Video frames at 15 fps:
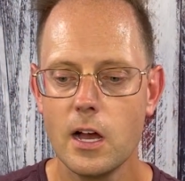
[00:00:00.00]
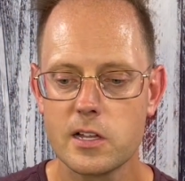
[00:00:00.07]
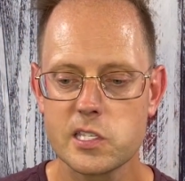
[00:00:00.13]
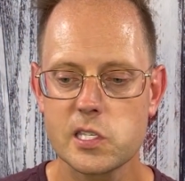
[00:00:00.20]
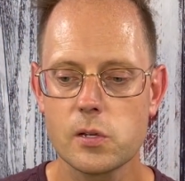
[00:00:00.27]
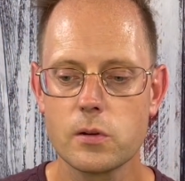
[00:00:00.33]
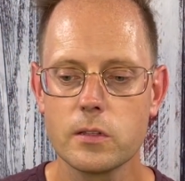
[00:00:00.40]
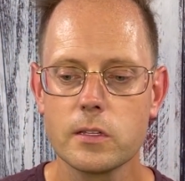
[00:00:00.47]

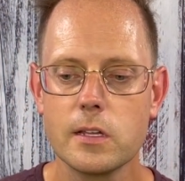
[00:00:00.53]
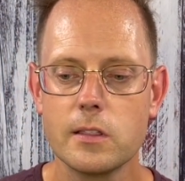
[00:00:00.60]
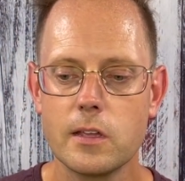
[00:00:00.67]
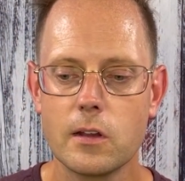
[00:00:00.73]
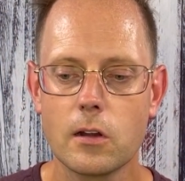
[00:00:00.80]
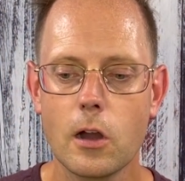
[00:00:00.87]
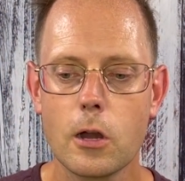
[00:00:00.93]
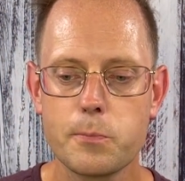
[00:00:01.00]
Certainly
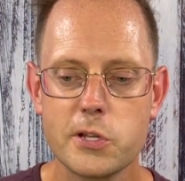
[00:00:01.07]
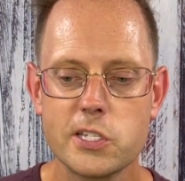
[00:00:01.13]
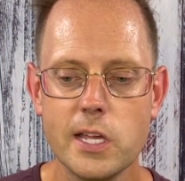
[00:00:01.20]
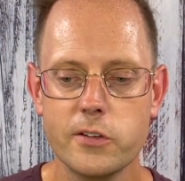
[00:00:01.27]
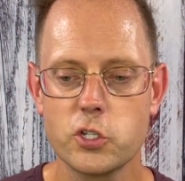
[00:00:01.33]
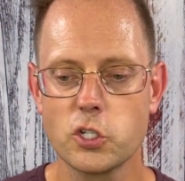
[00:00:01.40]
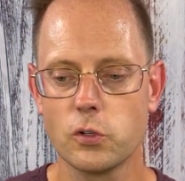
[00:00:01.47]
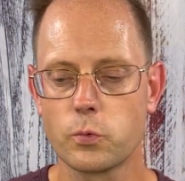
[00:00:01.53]
there are
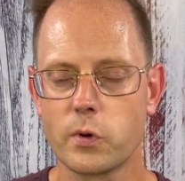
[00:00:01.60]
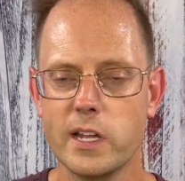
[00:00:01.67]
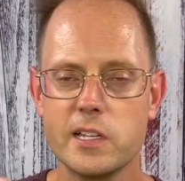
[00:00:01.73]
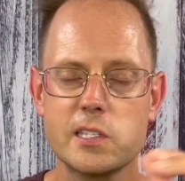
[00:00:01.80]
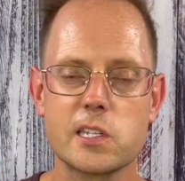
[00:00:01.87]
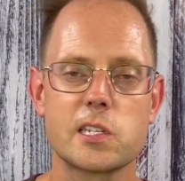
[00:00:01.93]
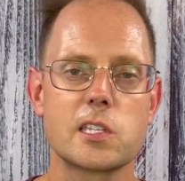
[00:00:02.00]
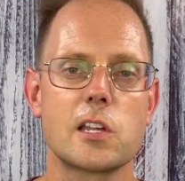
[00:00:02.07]
potential
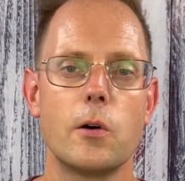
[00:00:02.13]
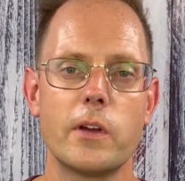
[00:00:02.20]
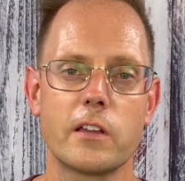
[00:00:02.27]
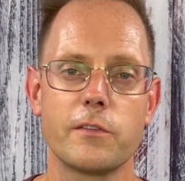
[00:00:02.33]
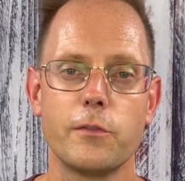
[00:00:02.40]
risks going